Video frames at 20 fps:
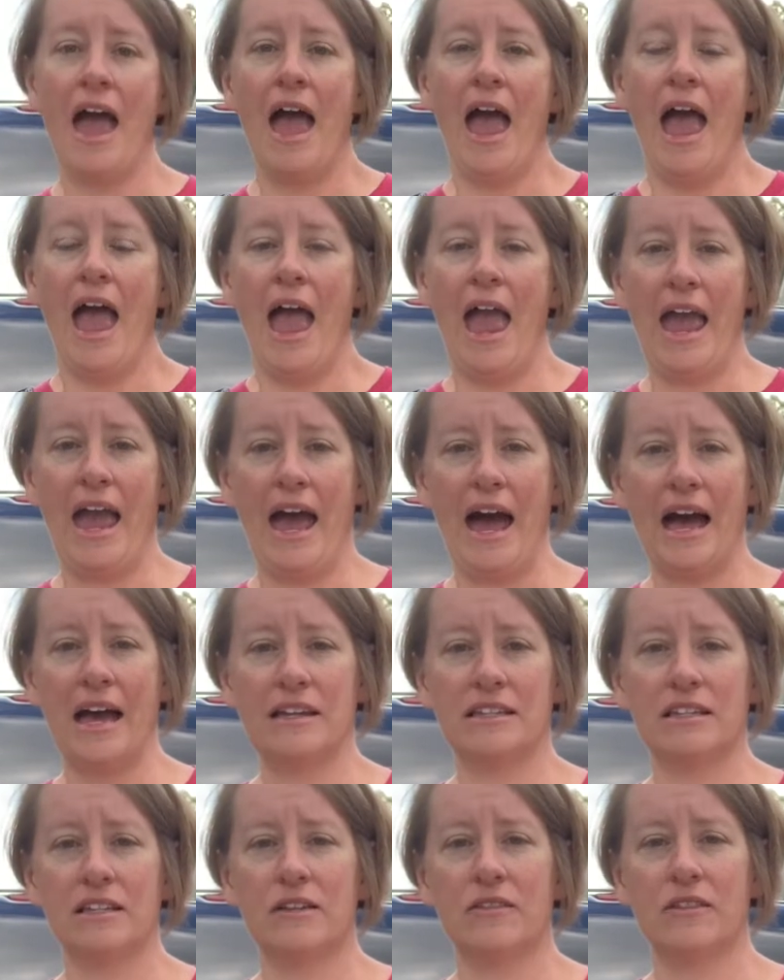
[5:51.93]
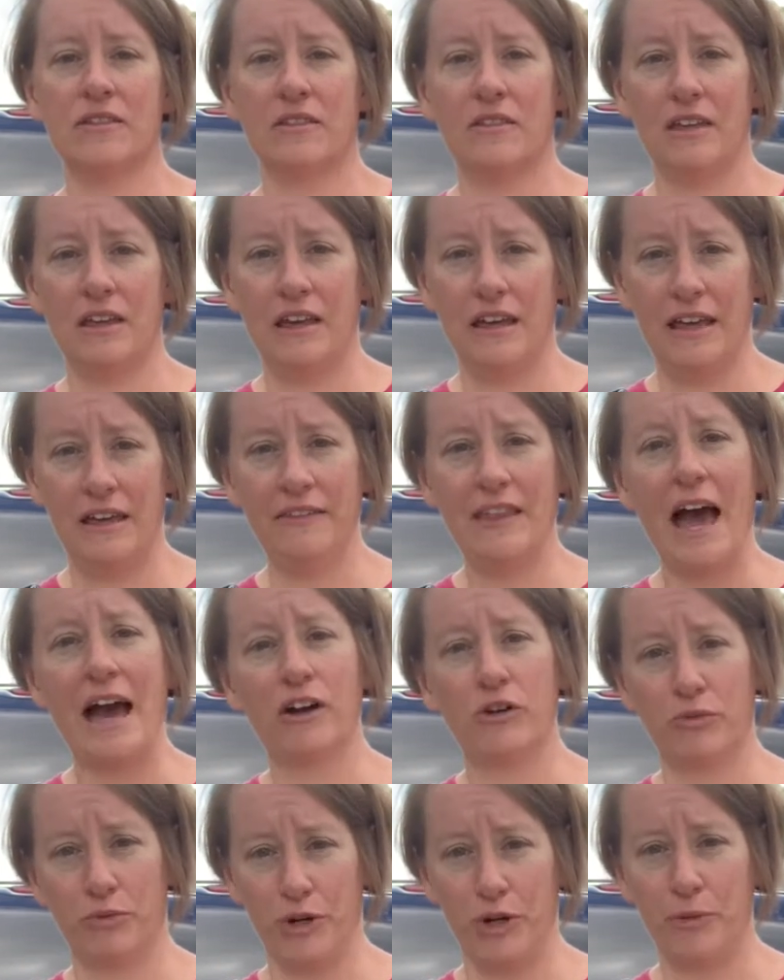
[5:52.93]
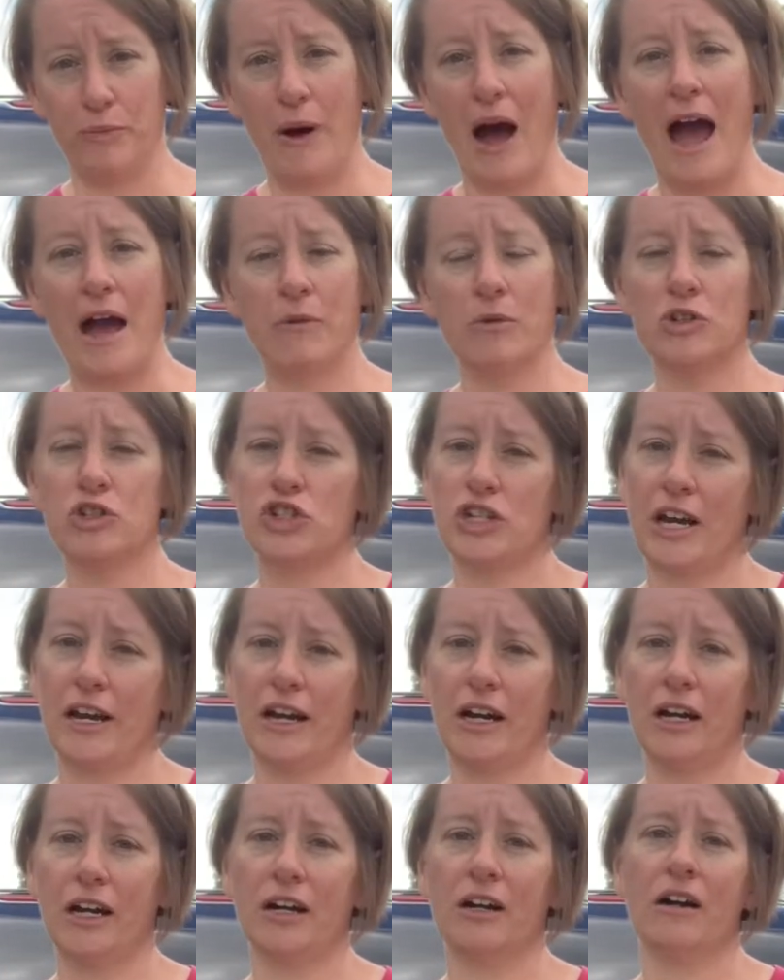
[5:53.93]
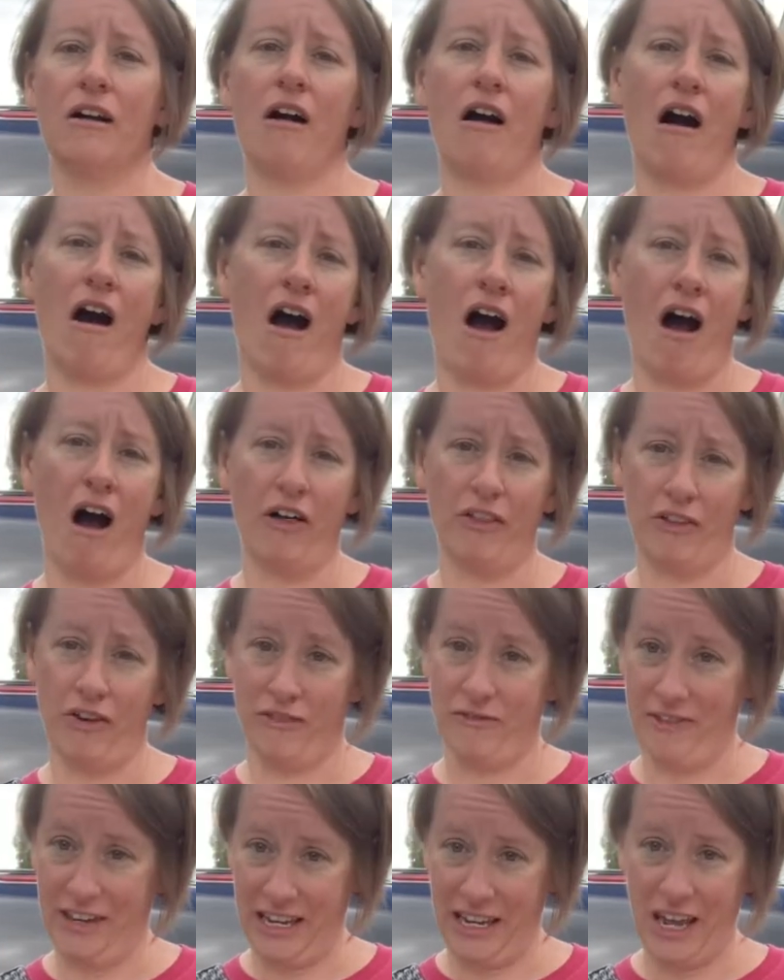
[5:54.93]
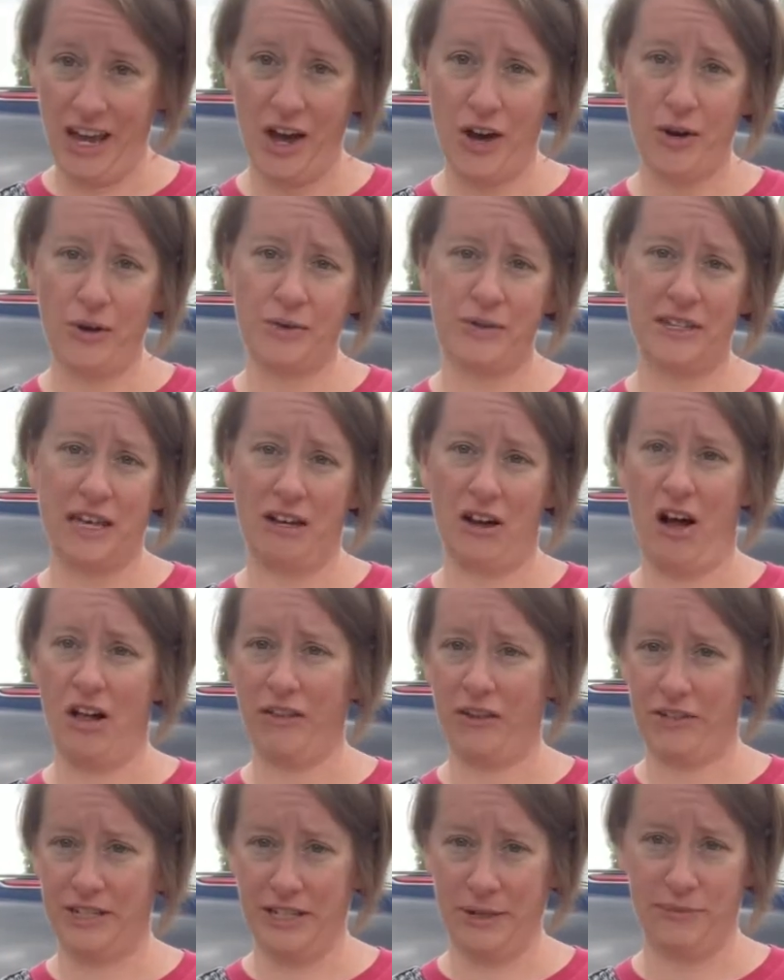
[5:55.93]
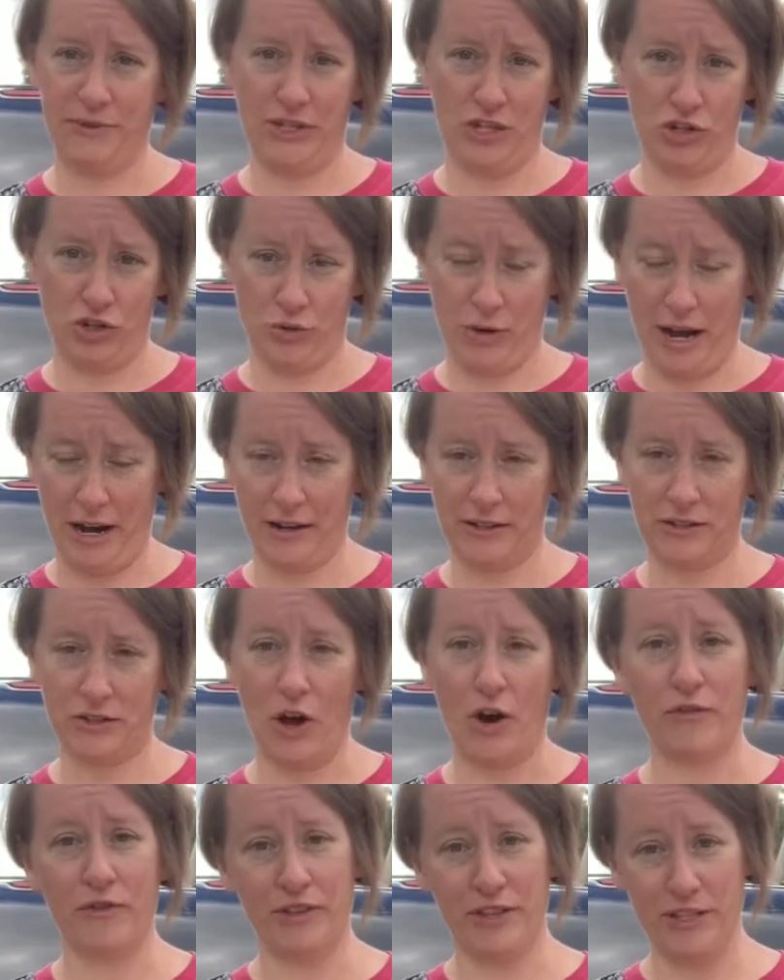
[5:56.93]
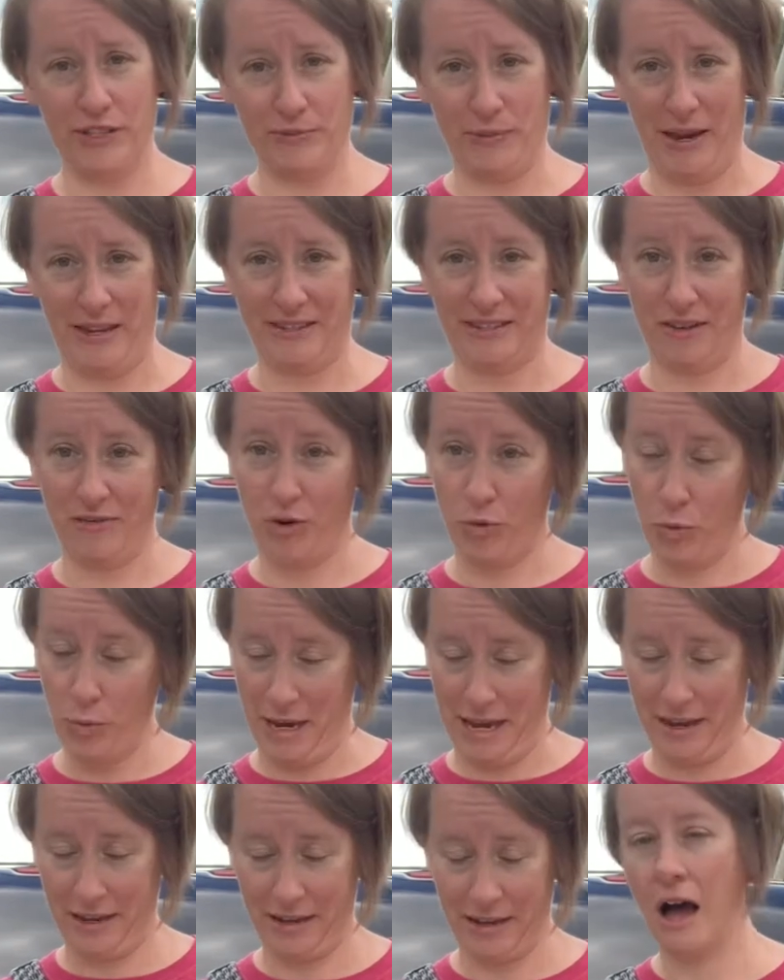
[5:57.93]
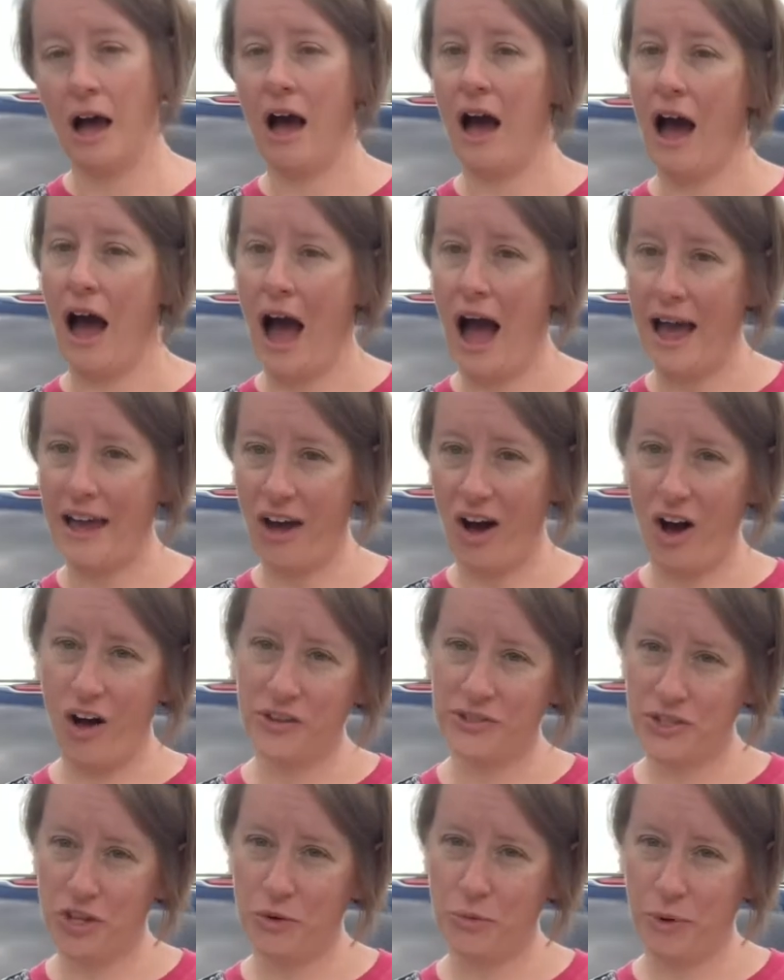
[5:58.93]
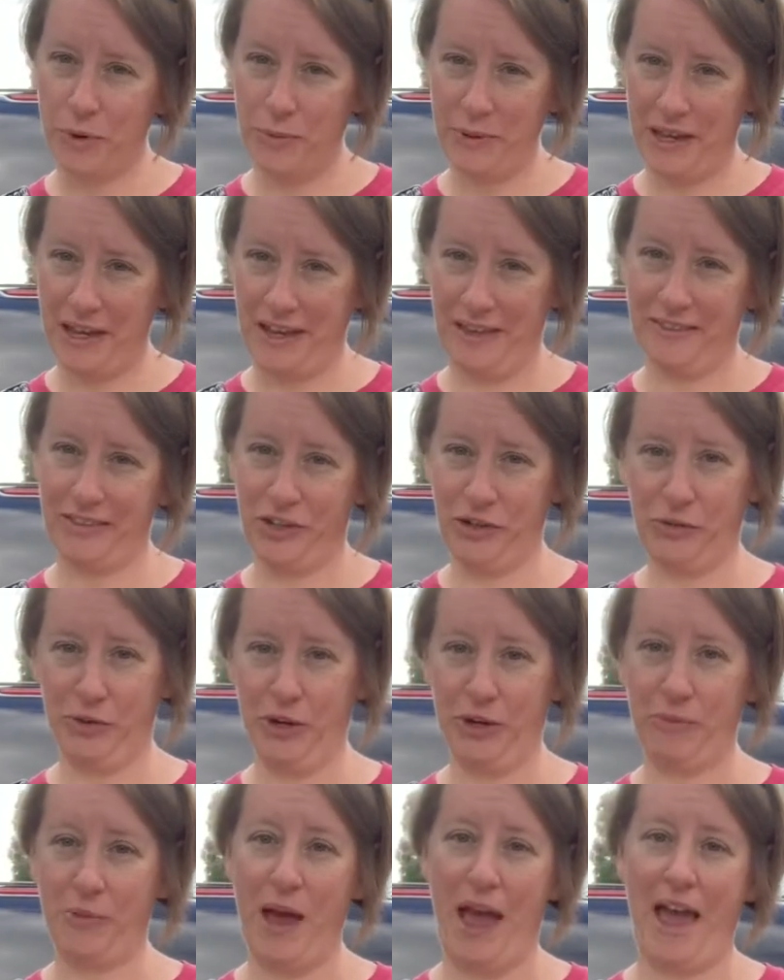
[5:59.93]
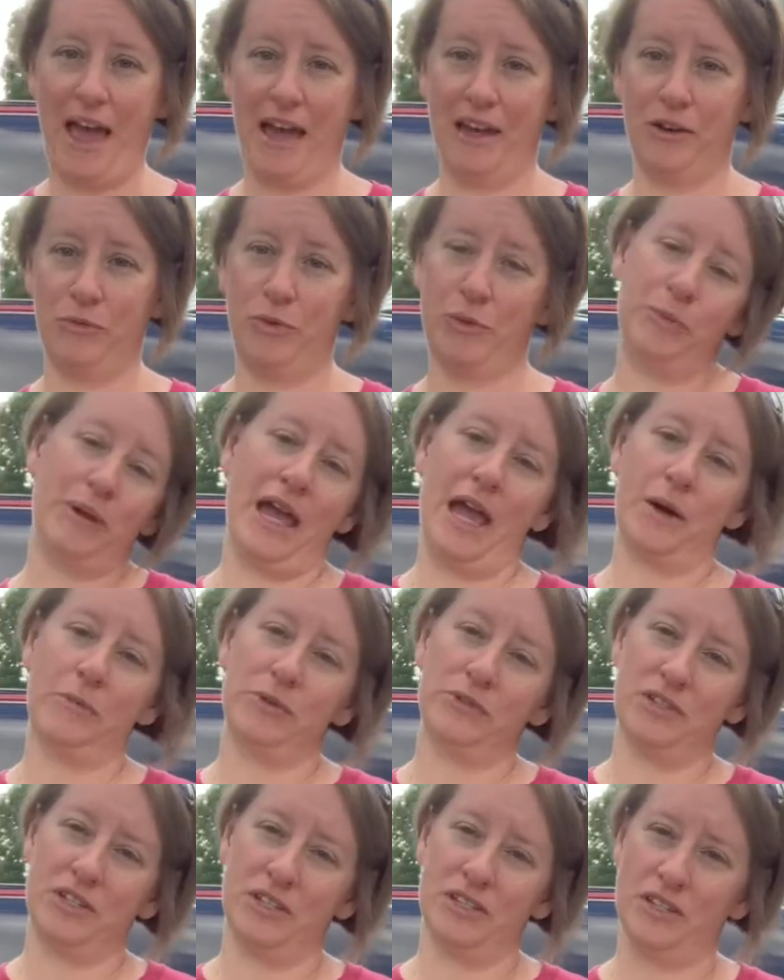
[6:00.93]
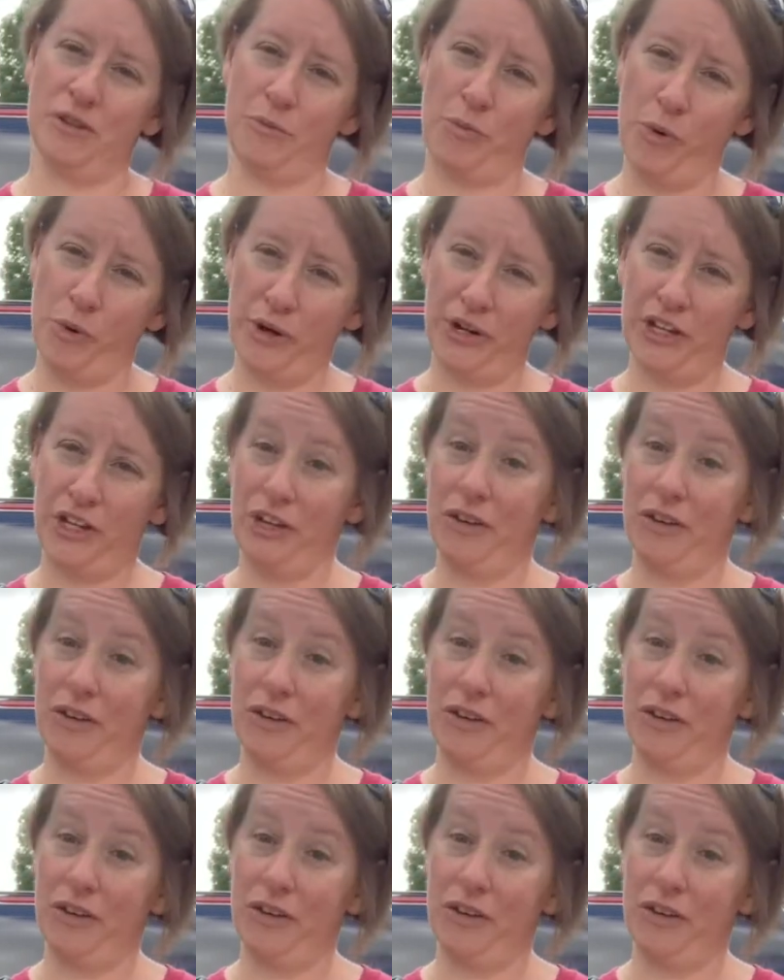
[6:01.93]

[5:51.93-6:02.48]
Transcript: and in that group, I will share all our videos and all our tips and tricks over the space of a week. I also will be in the group and will be able to support you